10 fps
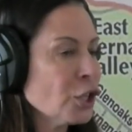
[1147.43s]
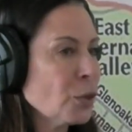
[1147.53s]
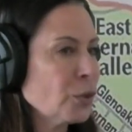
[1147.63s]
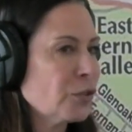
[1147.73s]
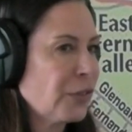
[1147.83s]

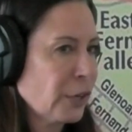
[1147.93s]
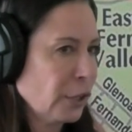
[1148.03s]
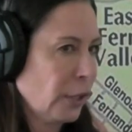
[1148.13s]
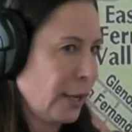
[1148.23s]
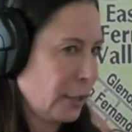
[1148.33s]
She was
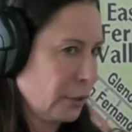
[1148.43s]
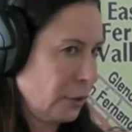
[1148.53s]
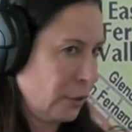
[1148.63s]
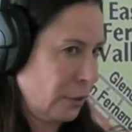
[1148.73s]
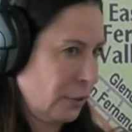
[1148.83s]
very like
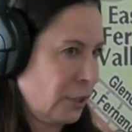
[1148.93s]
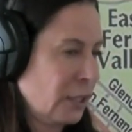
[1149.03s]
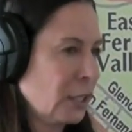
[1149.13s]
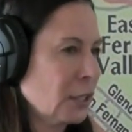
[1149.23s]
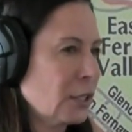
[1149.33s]

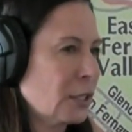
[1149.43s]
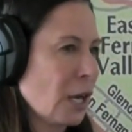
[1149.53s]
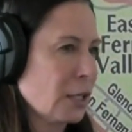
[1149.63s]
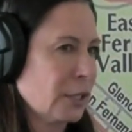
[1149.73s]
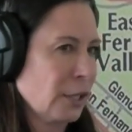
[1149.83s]

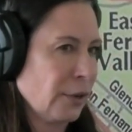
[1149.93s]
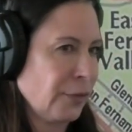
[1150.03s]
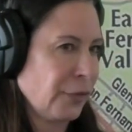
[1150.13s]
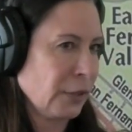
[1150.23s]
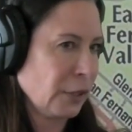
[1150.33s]
seductive